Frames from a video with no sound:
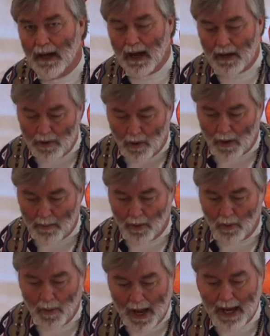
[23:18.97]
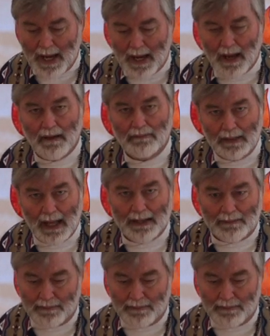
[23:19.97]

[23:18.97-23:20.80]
our normal way of life.